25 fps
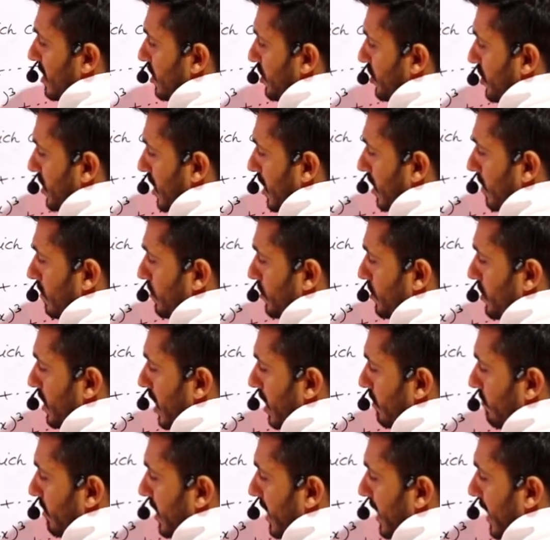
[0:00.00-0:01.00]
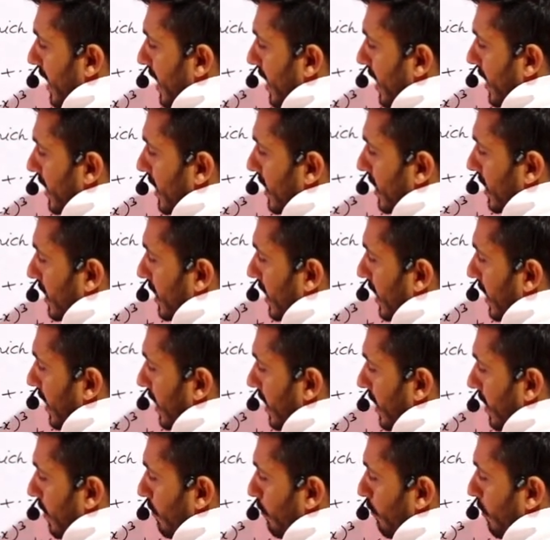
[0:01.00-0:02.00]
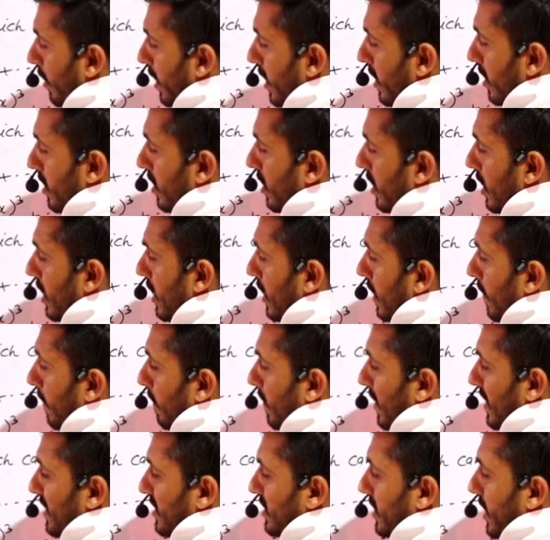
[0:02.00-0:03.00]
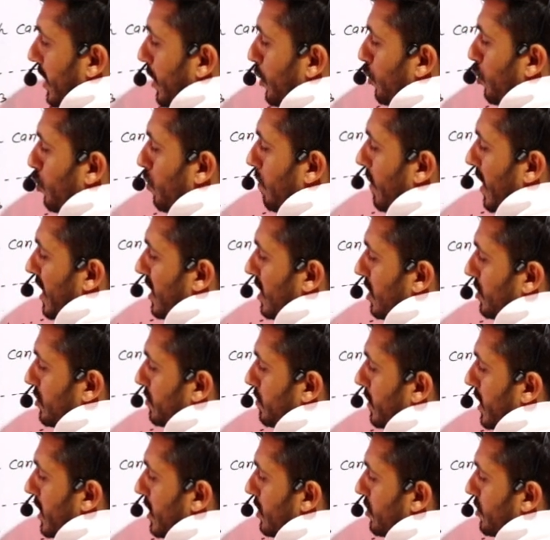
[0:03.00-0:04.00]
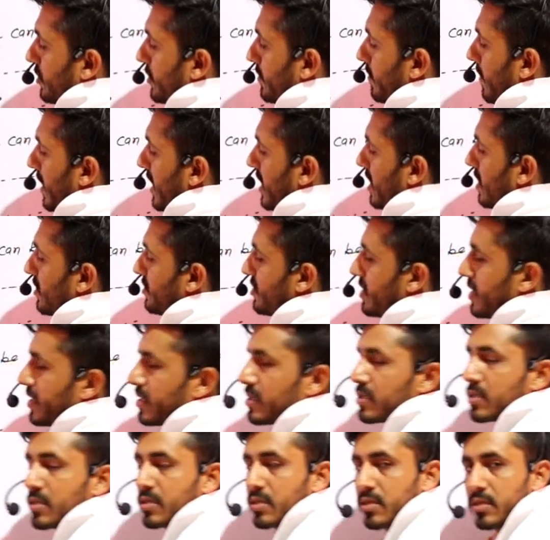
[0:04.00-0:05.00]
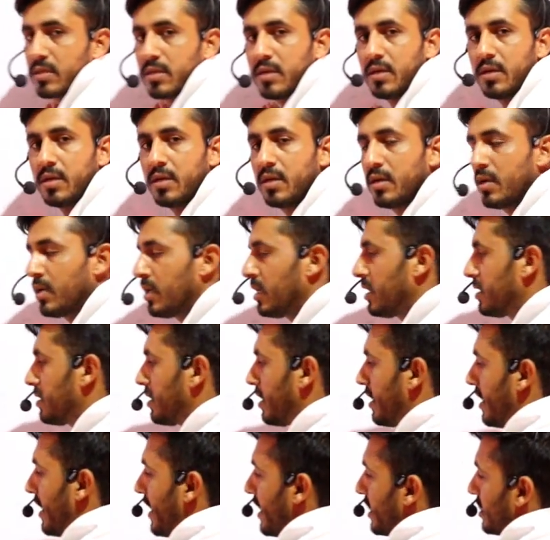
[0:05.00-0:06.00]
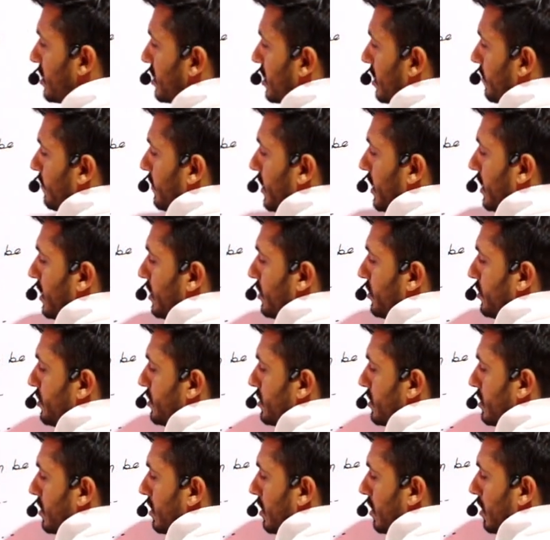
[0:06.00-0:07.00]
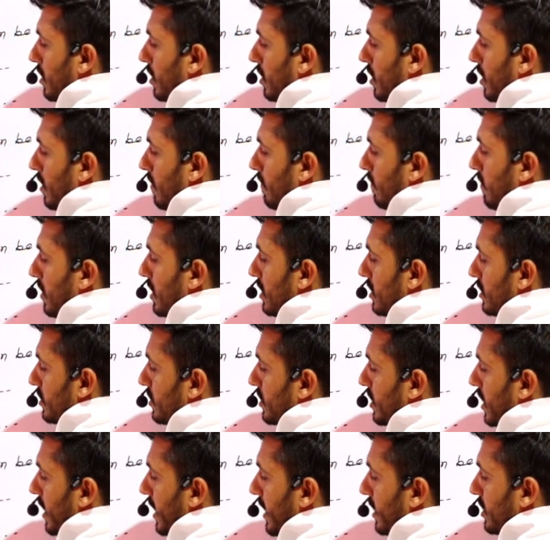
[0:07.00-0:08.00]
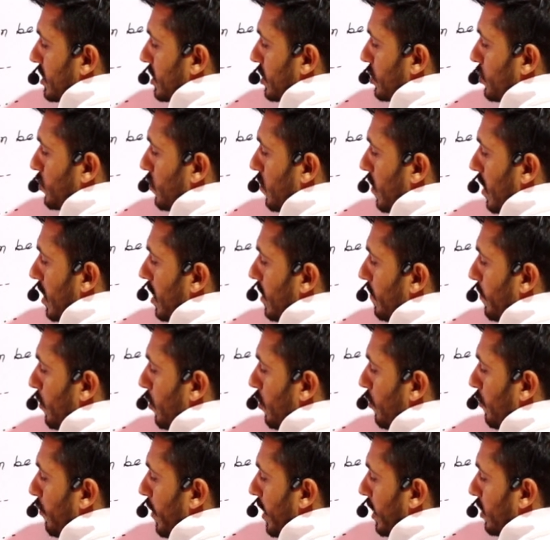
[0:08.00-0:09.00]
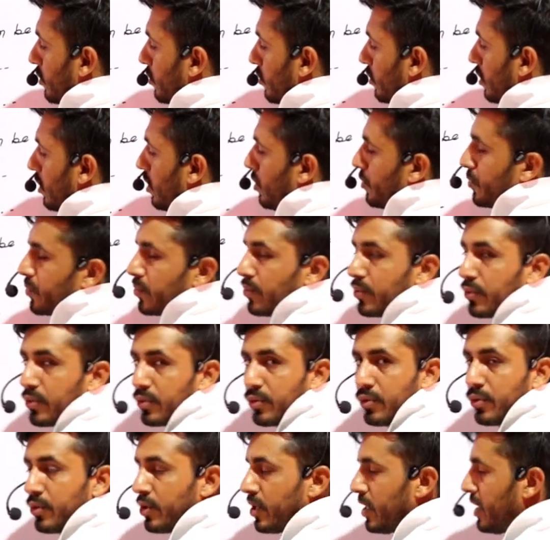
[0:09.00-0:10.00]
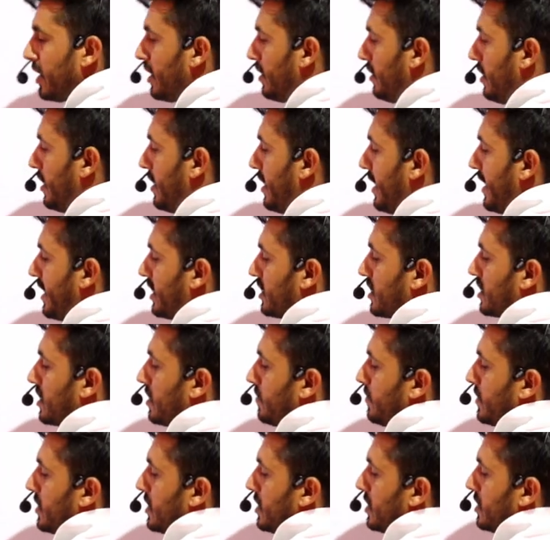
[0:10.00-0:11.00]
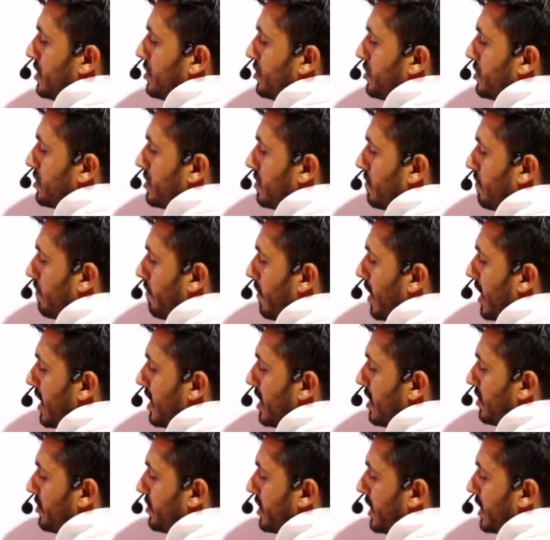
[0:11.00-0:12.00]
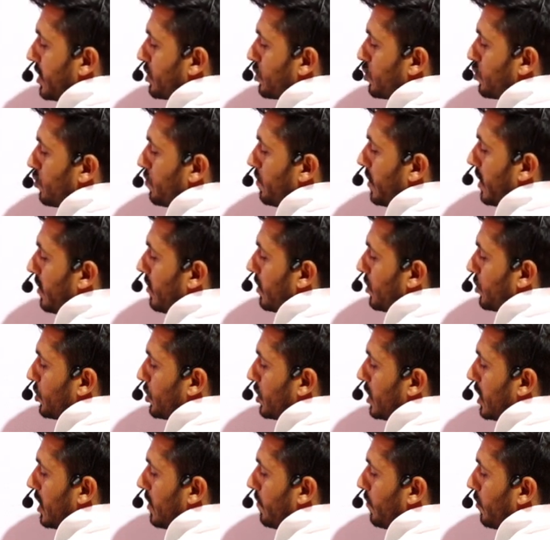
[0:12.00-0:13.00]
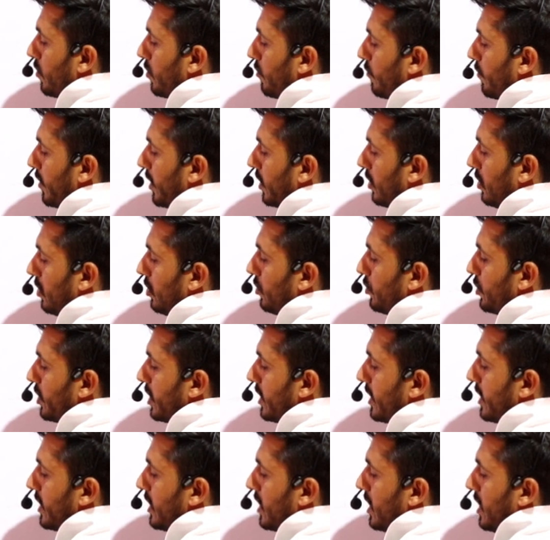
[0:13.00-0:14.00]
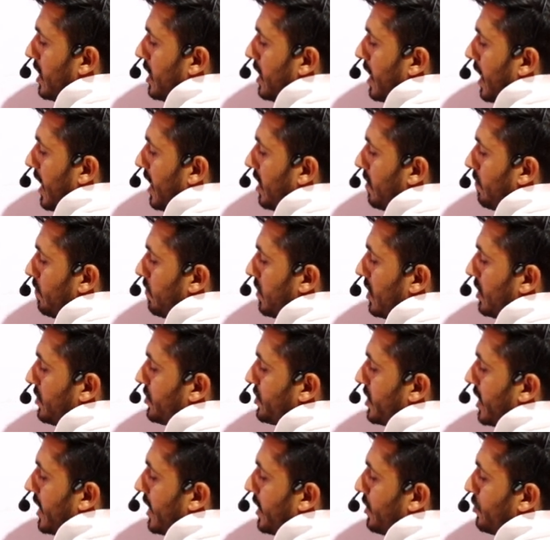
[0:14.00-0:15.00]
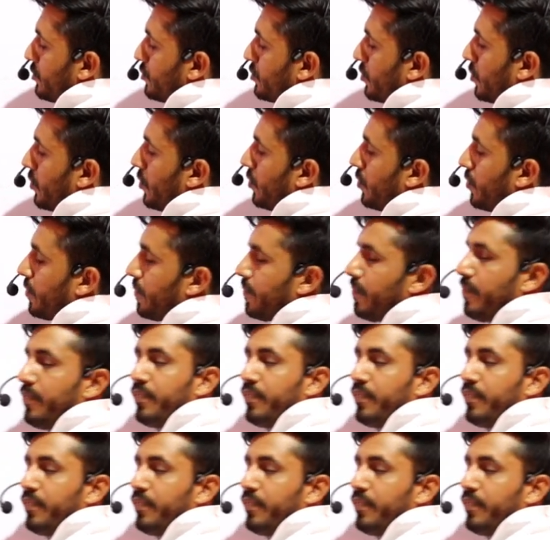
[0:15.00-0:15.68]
these terms, then we get 1 plus into minus means minus x. The next term is plus x square upon factorial 2. The next term is minus x to power 3 upon factorial 3 and plus and so on.